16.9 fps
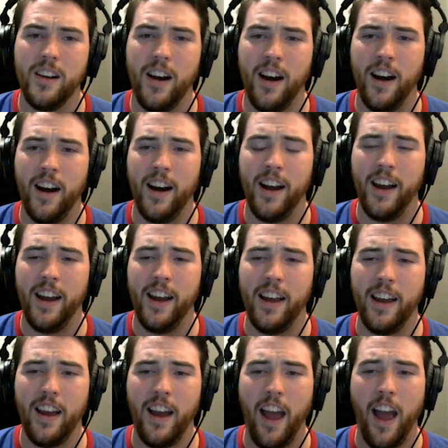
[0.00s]

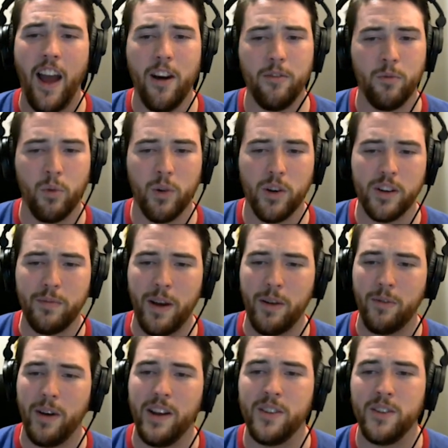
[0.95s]
I have worked
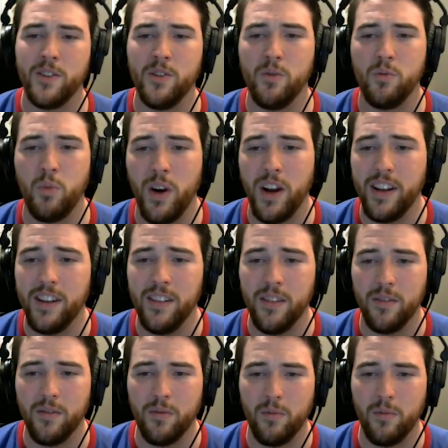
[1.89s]
my way through one